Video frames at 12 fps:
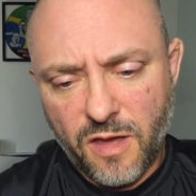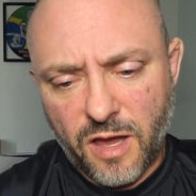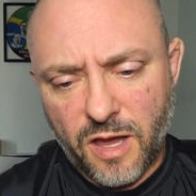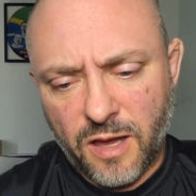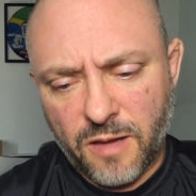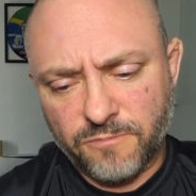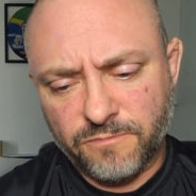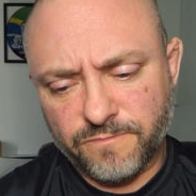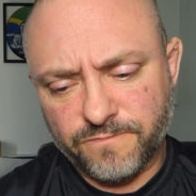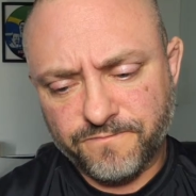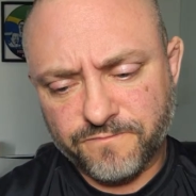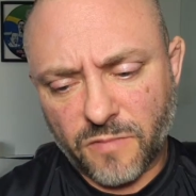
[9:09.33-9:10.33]
All
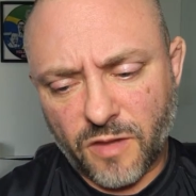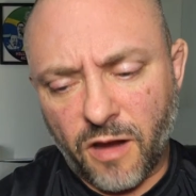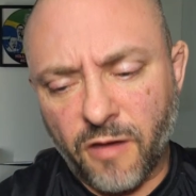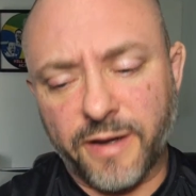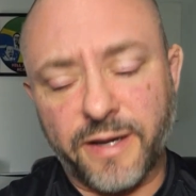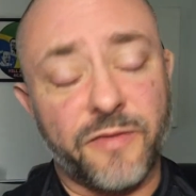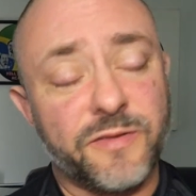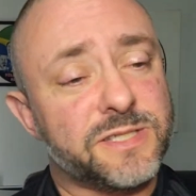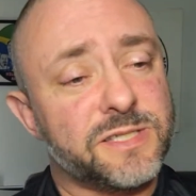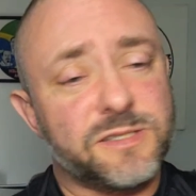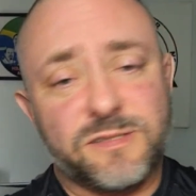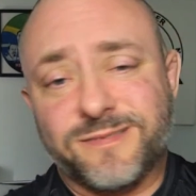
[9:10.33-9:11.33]
right, now this
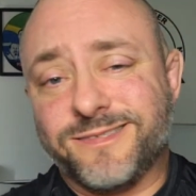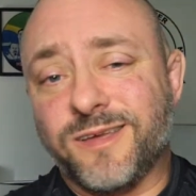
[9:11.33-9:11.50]
is